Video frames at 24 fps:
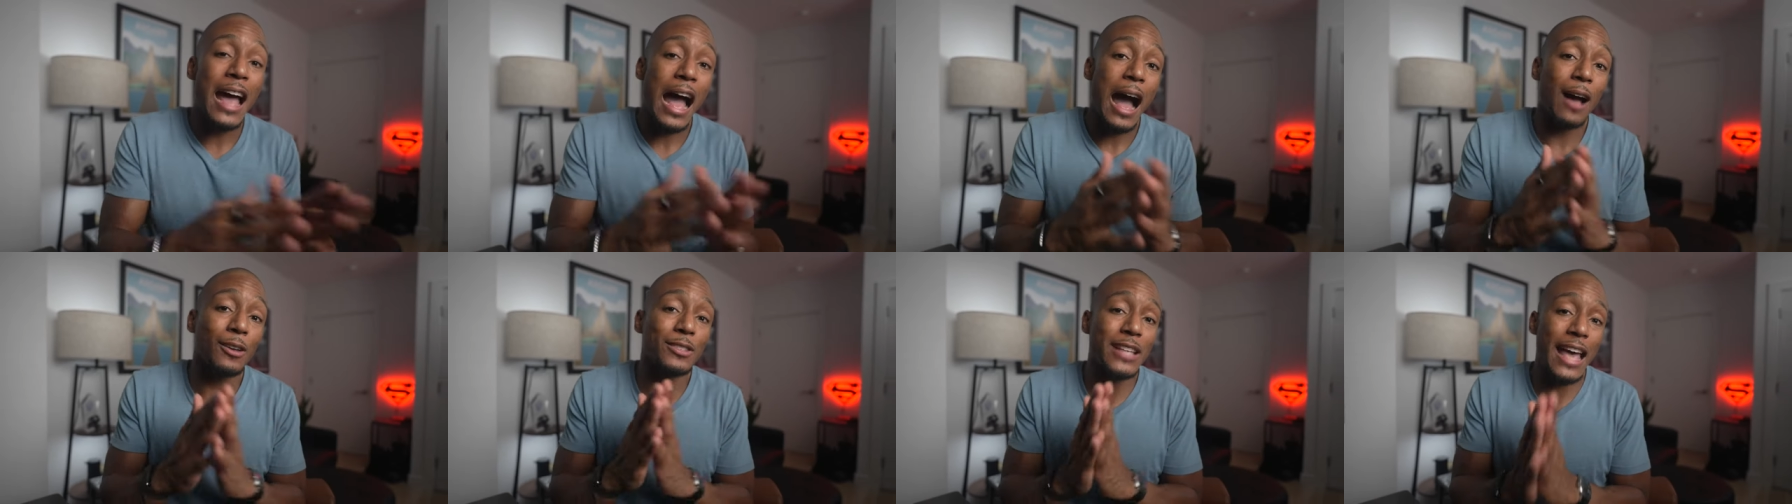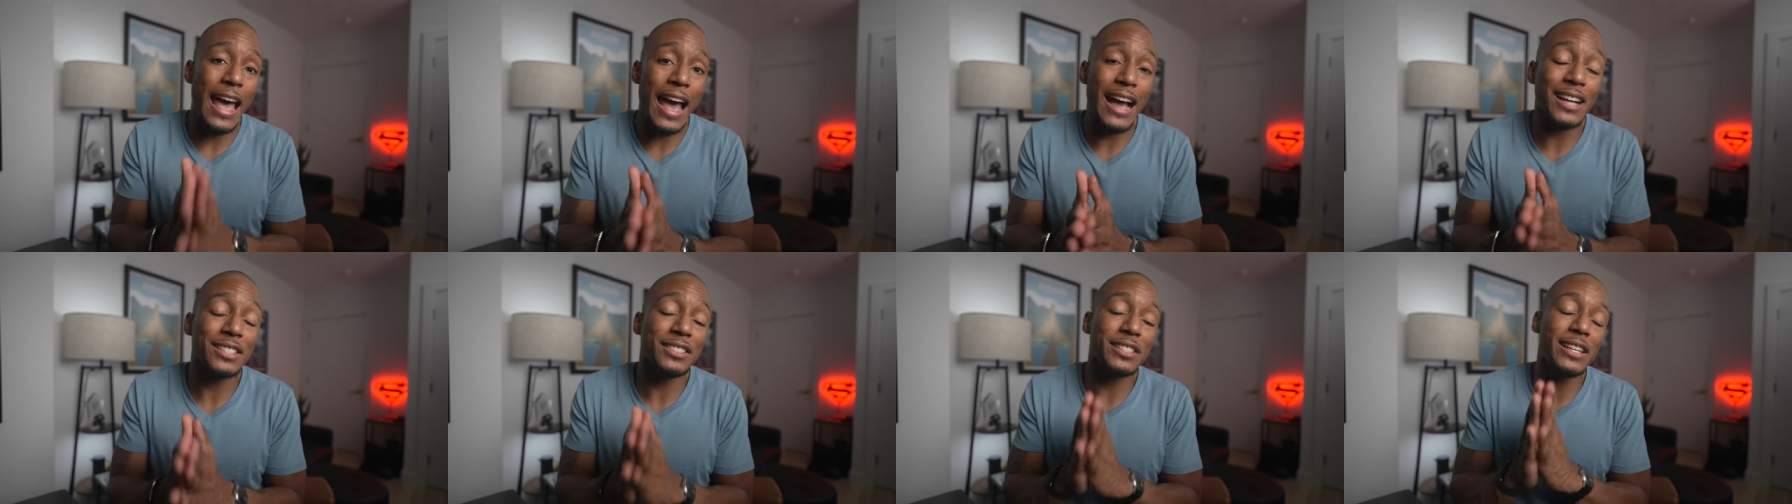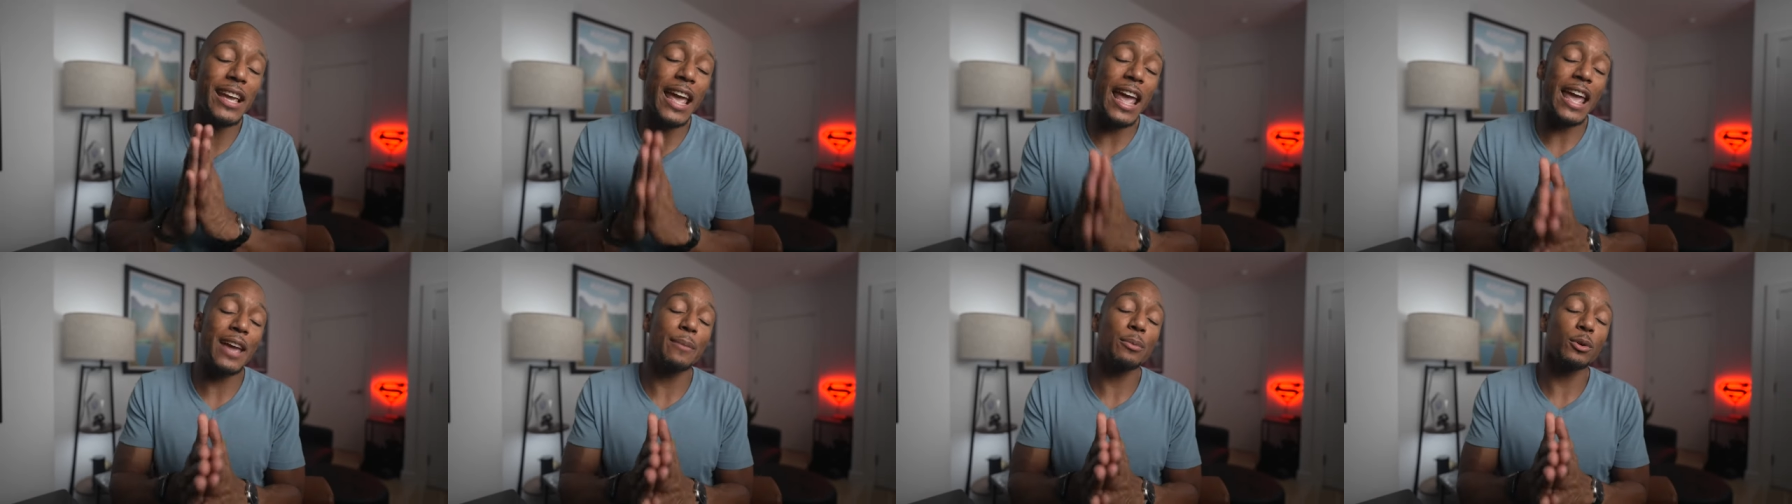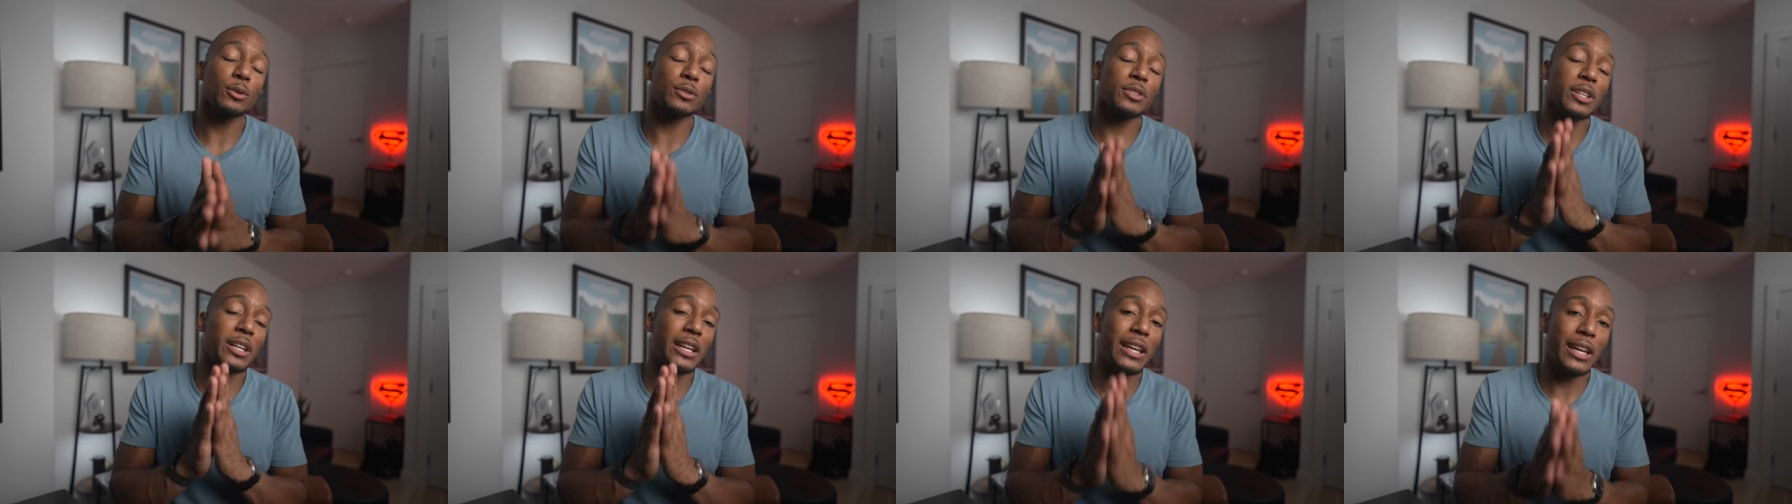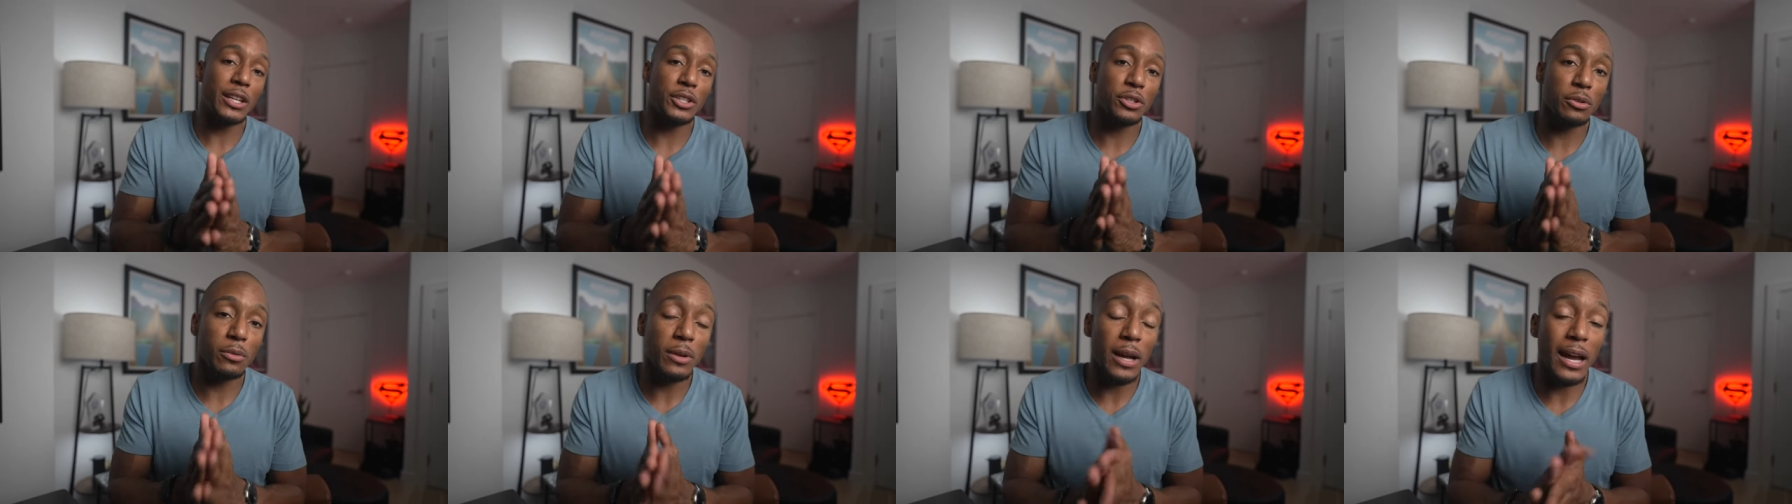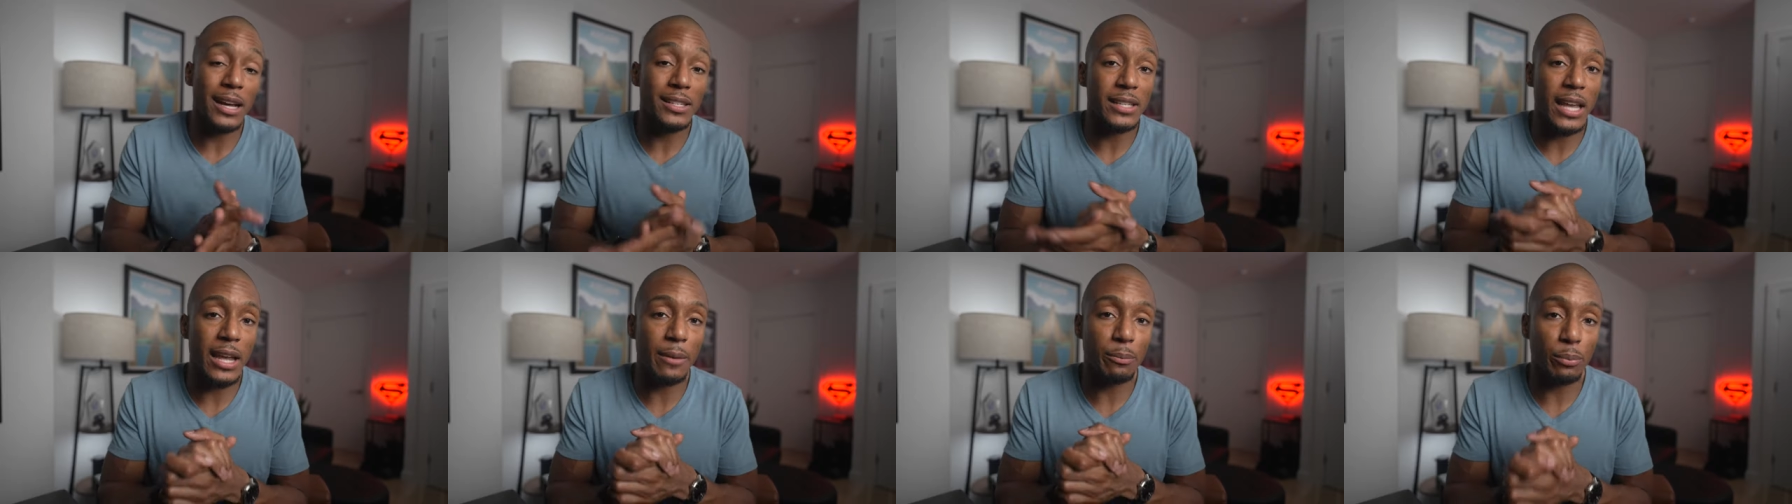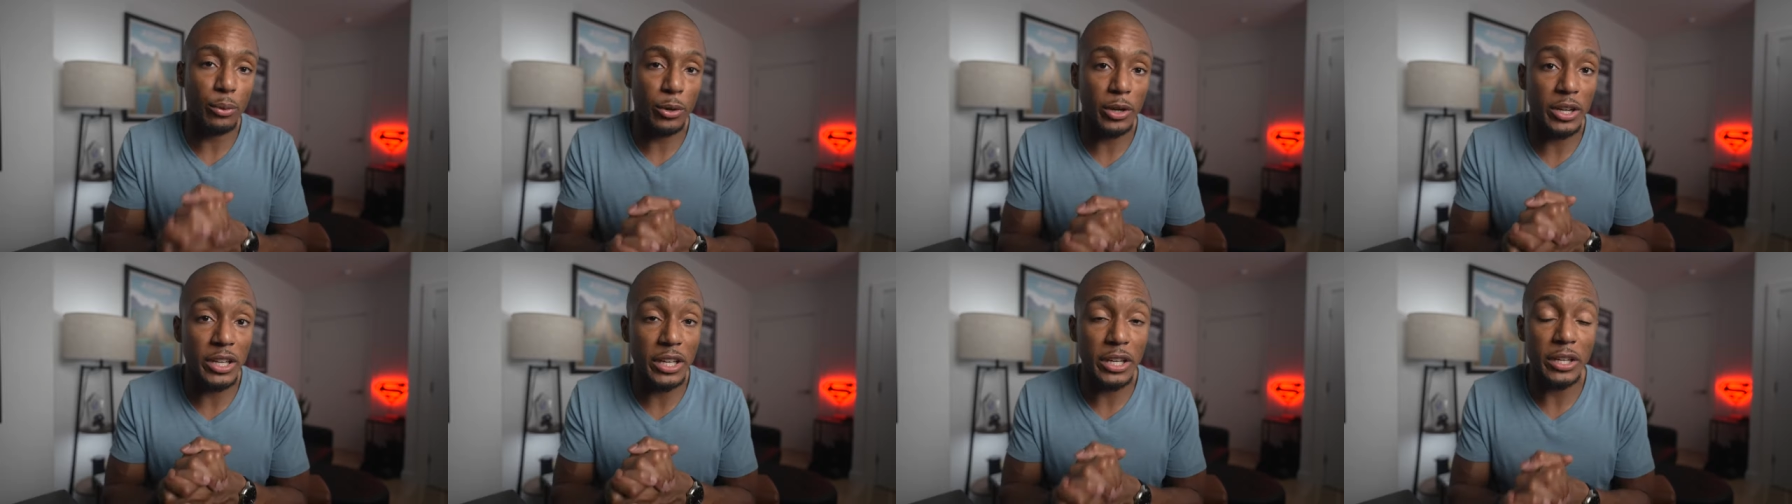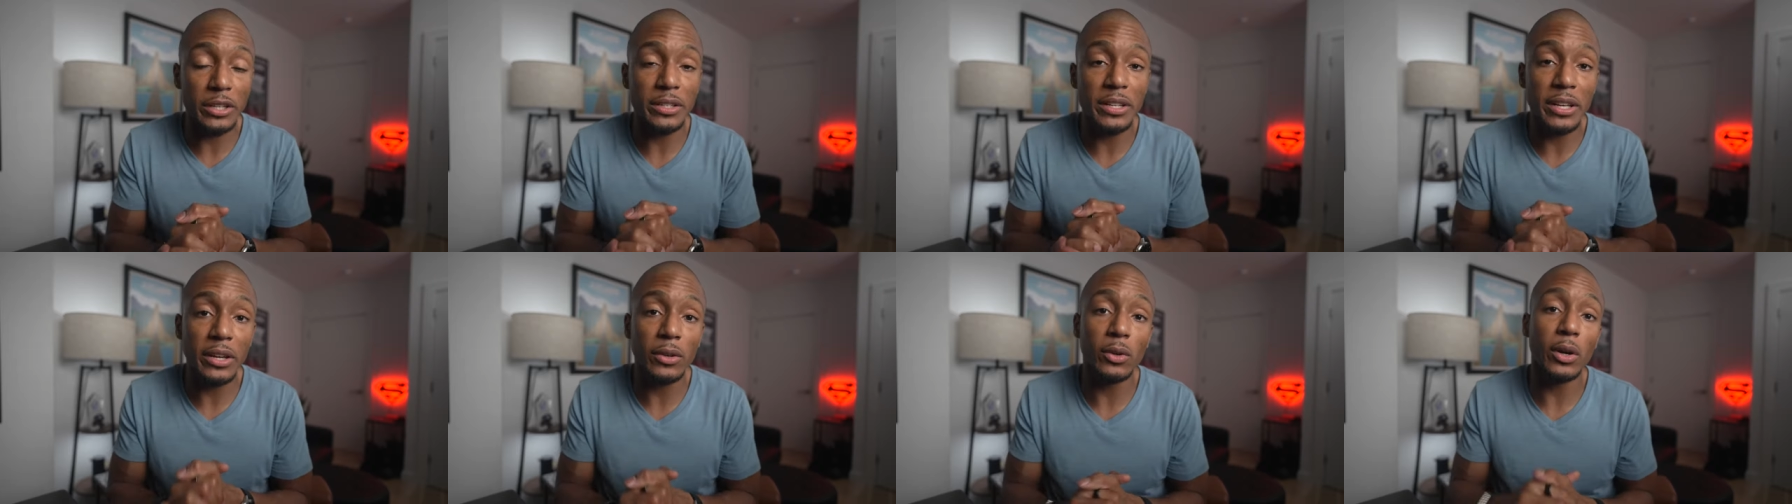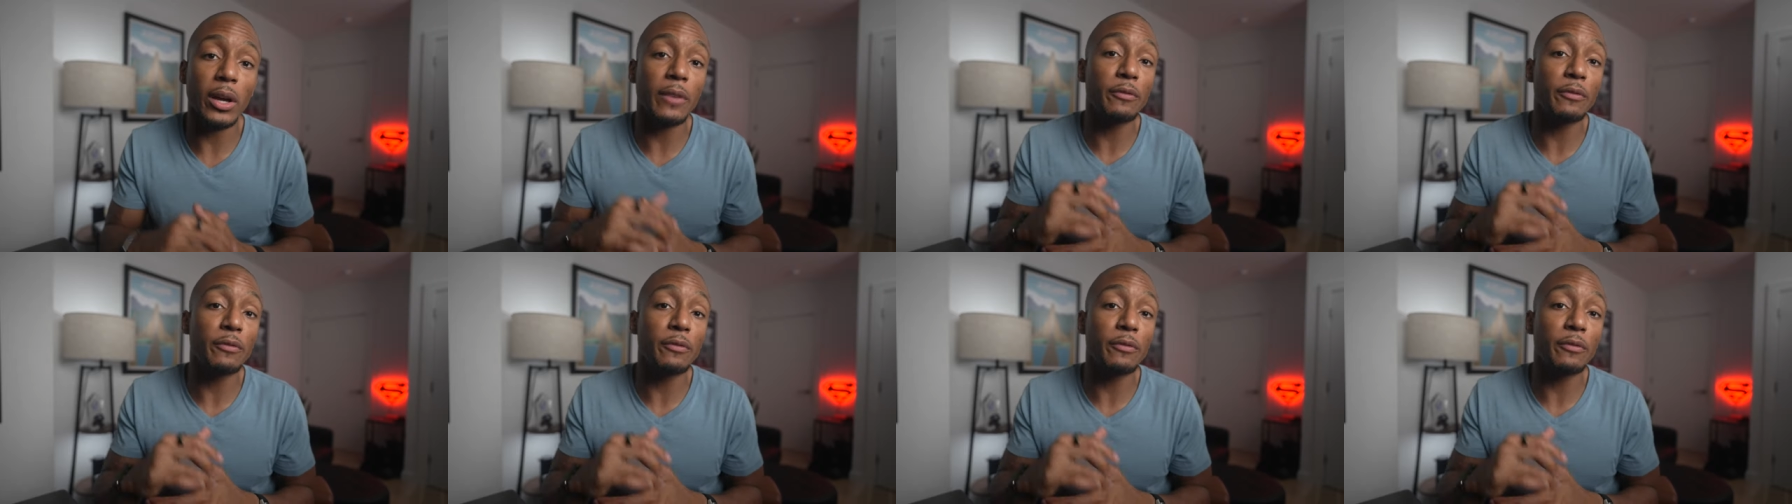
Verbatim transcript: I was actually able to get you guys a pretty good deal.